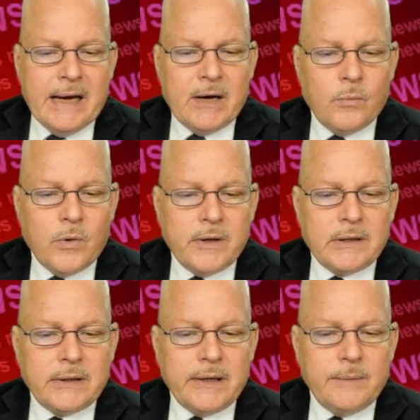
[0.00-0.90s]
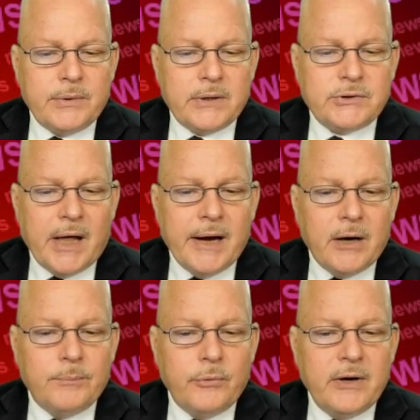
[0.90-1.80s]
In one clip, a
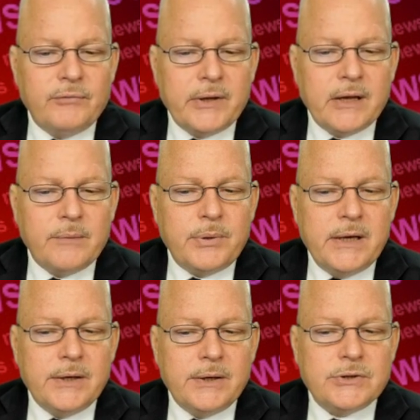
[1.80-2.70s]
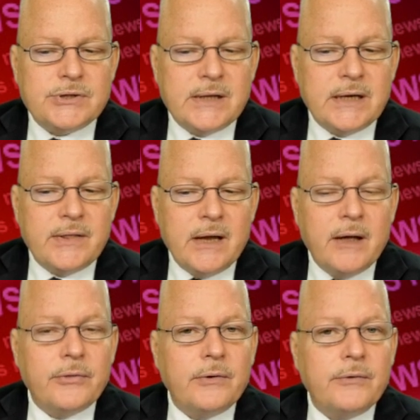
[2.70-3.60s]
tire briefly appears, and in the
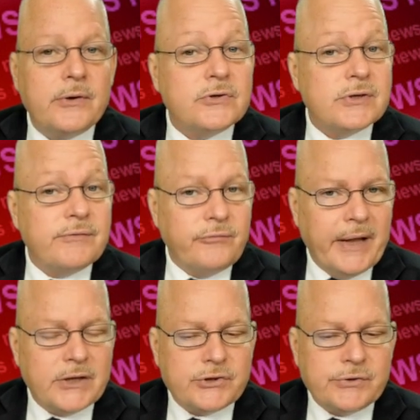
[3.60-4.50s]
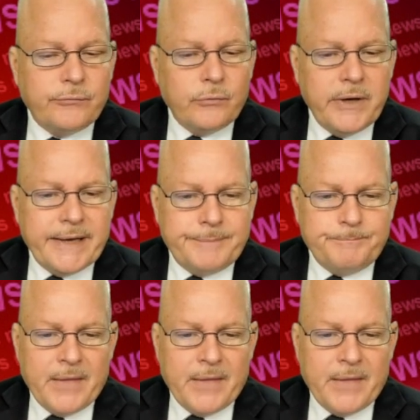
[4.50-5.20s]
other, there's a flash of red.